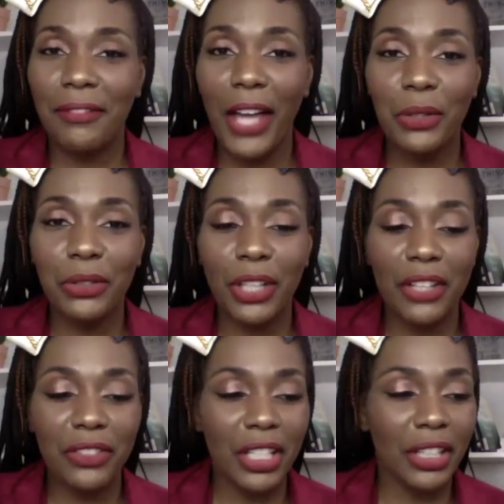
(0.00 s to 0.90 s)
Final
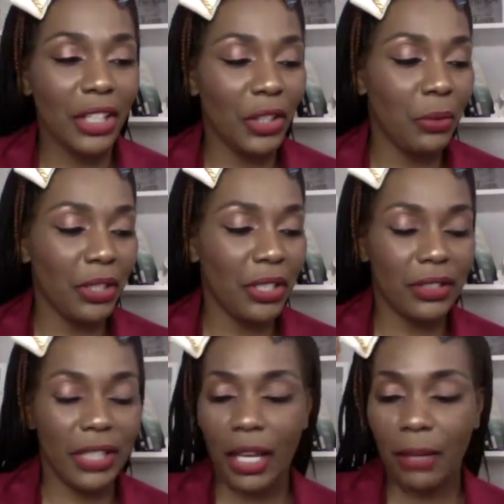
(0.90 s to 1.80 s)
thoughts? Anything you want to
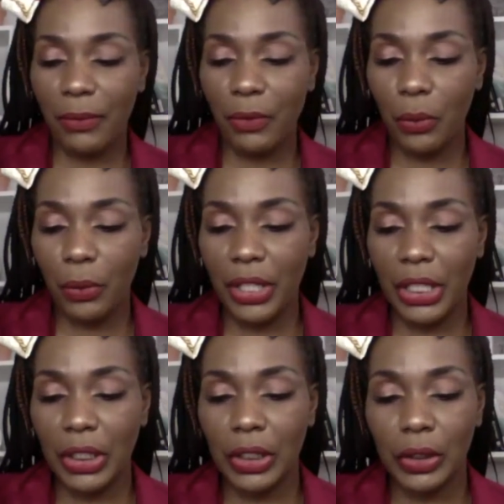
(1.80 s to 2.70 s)
say before we
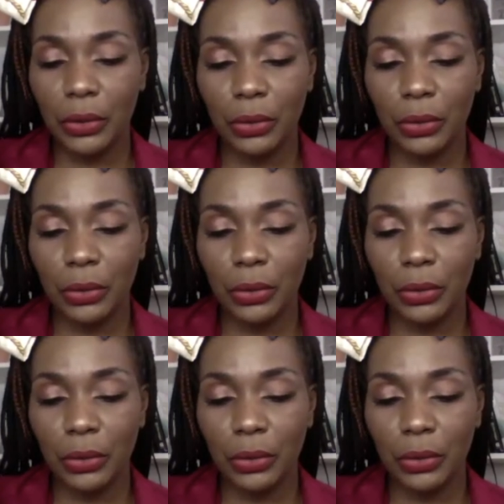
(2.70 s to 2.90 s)
conclude?